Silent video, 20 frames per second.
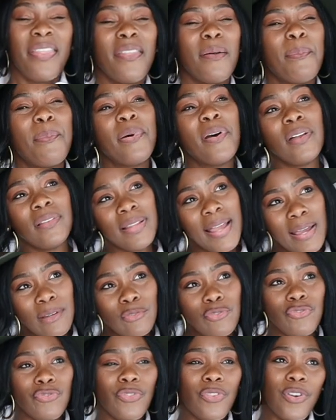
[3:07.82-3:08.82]
the
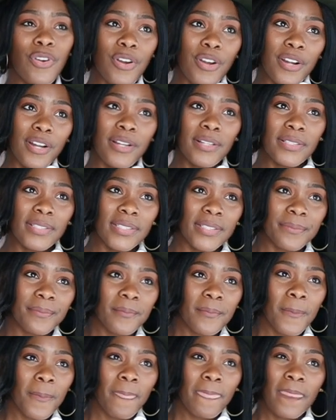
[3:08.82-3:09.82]
pull-out drawers,
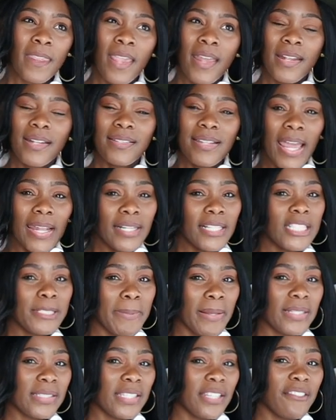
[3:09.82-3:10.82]
not
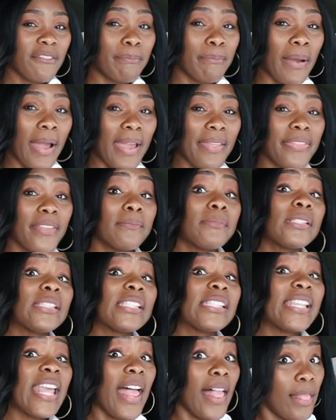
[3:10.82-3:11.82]
expensive by
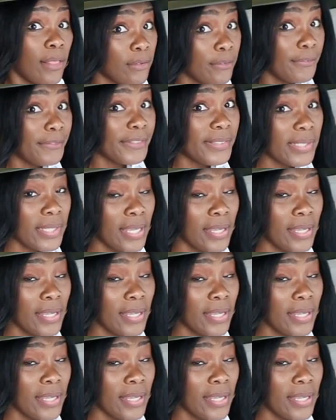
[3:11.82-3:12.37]
themselves,